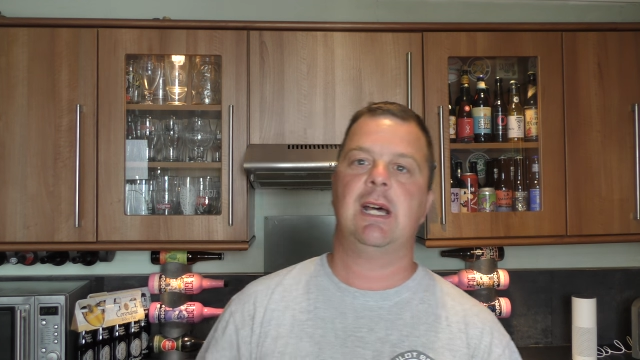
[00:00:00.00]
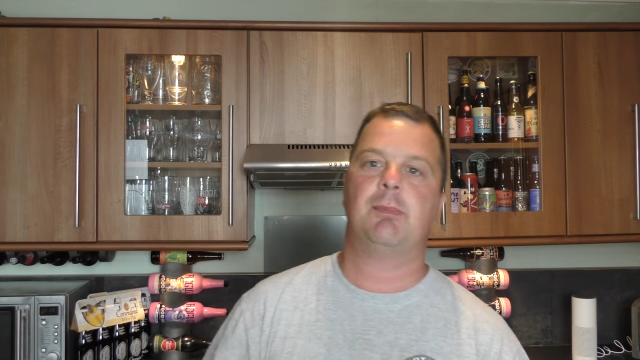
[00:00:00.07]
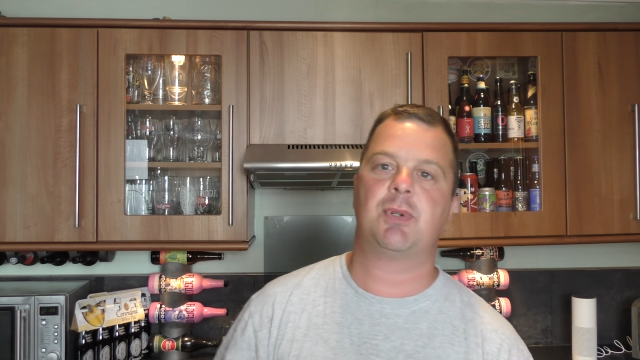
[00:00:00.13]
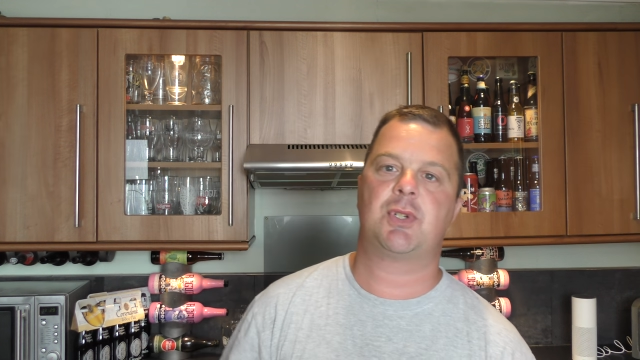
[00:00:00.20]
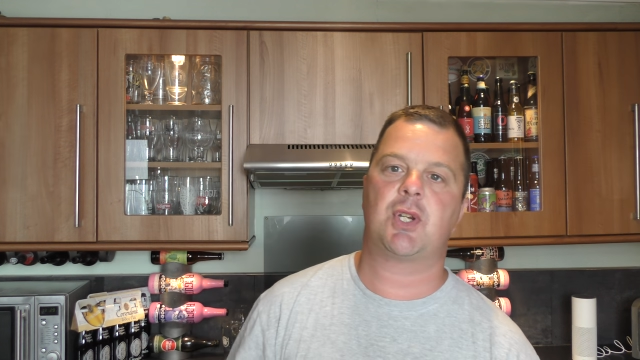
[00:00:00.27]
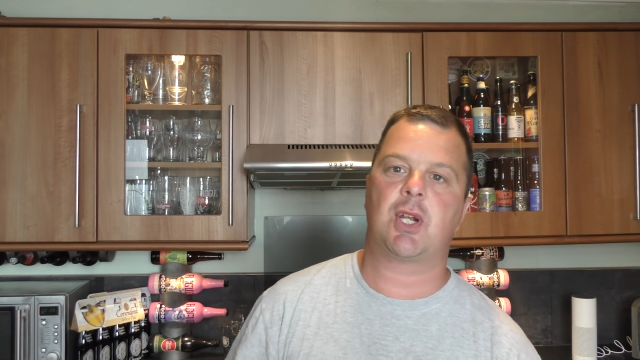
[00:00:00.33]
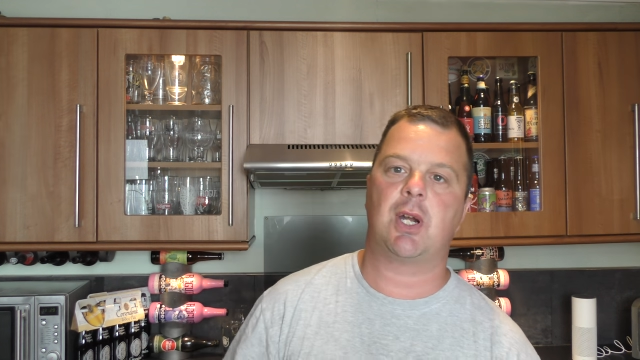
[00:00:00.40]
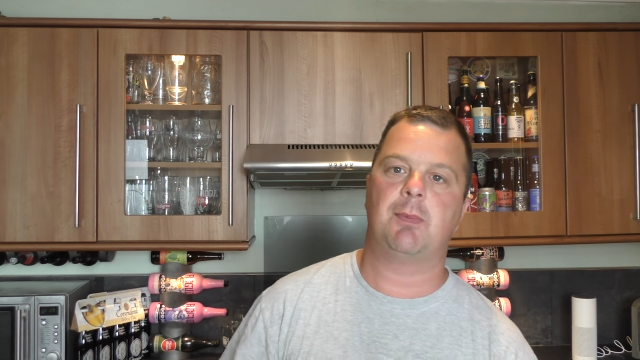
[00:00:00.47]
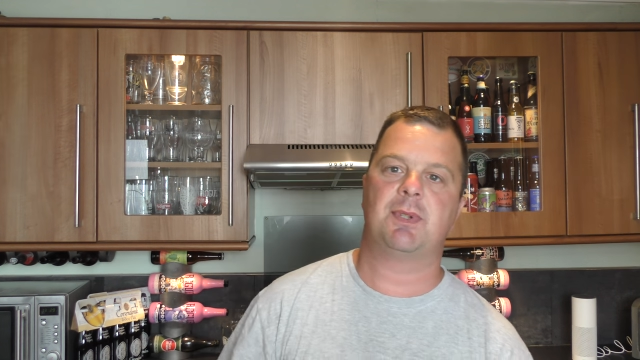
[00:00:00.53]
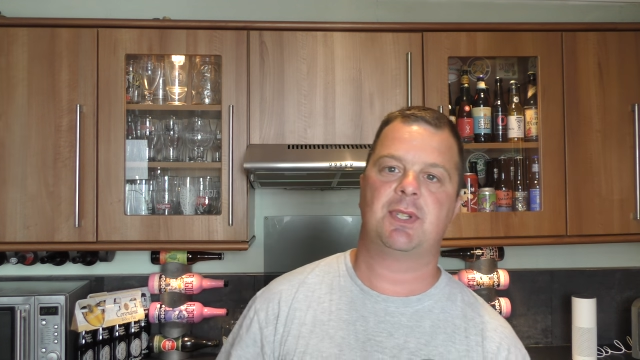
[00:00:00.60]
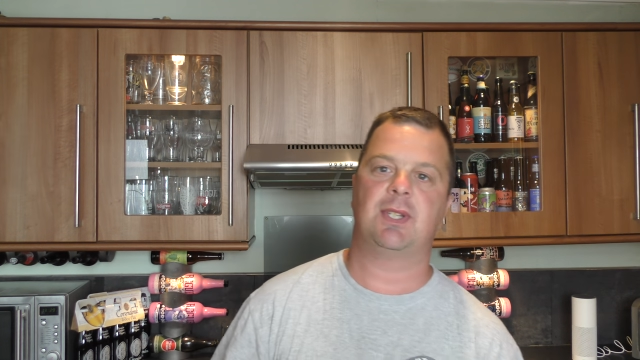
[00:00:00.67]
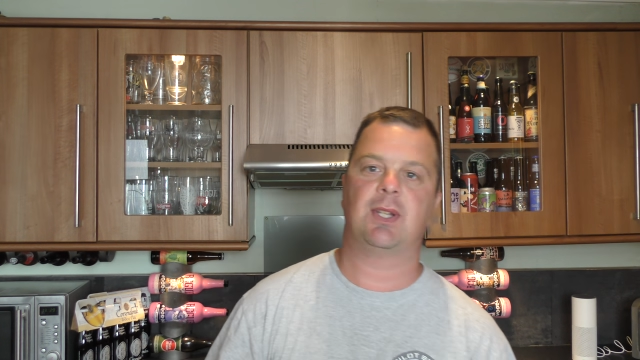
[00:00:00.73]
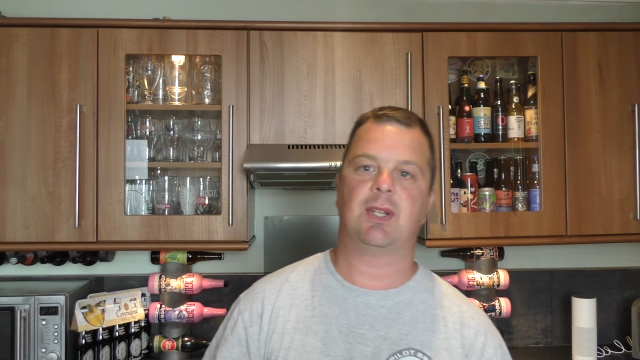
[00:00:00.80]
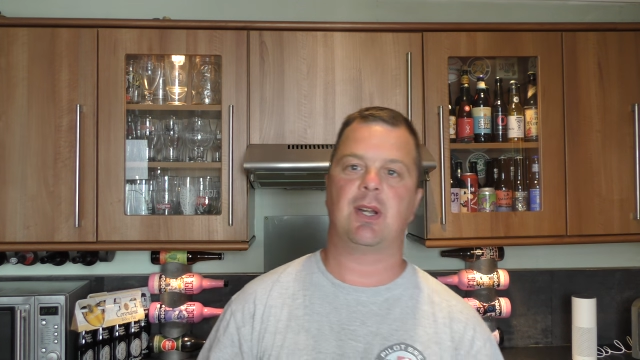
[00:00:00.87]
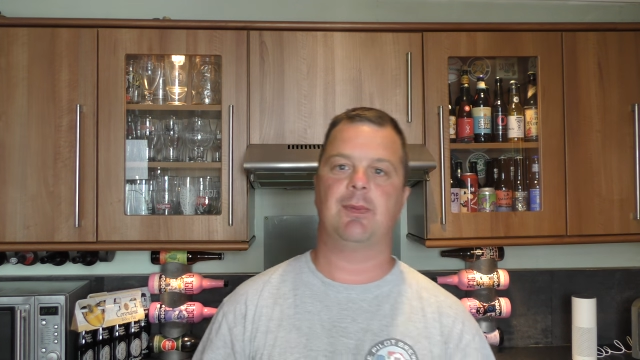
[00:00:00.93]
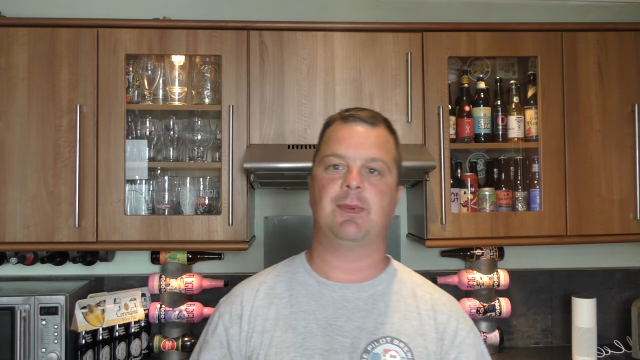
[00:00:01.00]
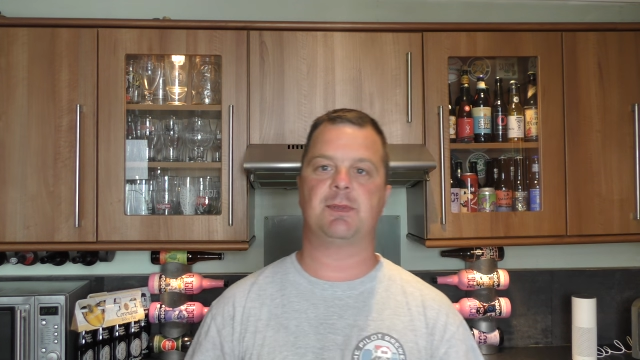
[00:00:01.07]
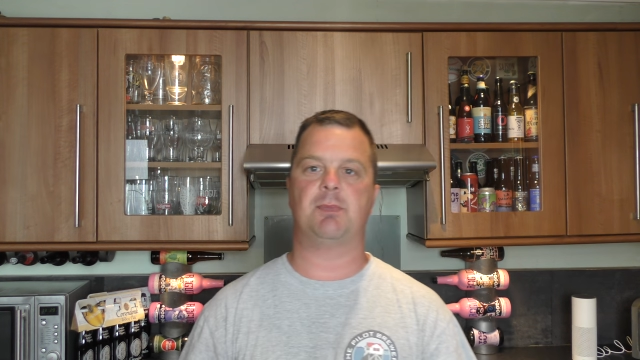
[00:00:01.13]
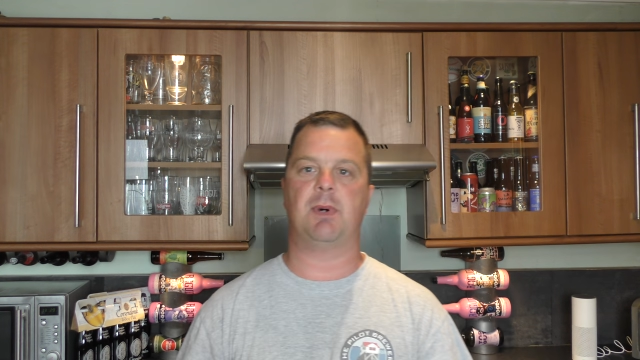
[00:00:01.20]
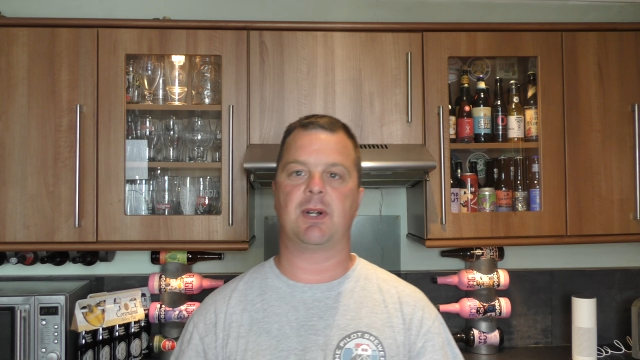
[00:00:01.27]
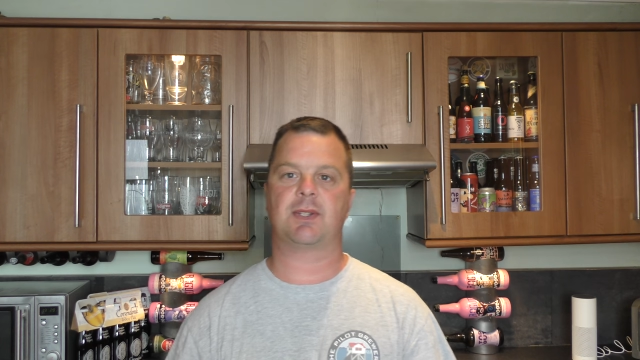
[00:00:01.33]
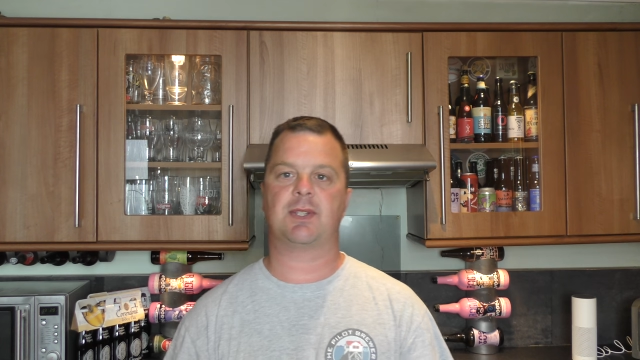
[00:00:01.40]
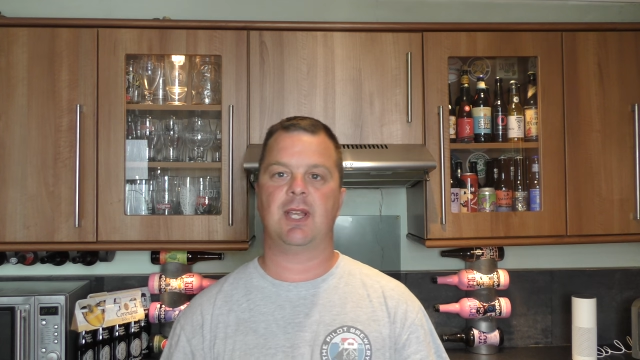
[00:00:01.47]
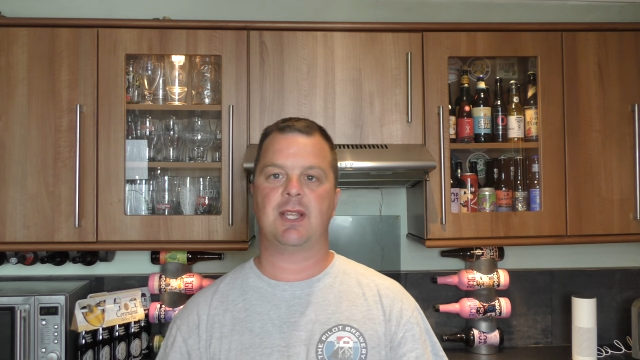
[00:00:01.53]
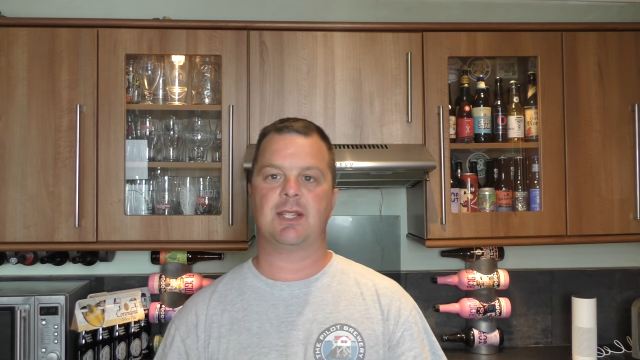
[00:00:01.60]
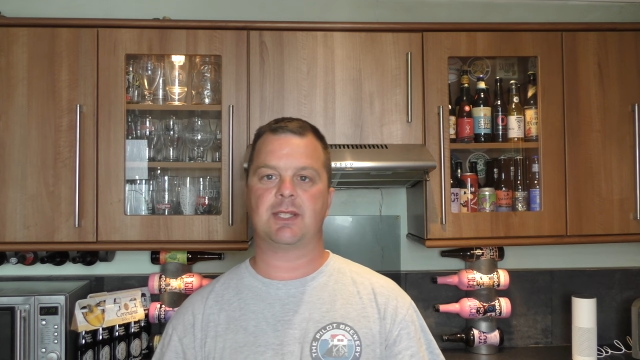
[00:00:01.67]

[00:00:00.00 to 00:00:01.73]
Put your comments in the comments box.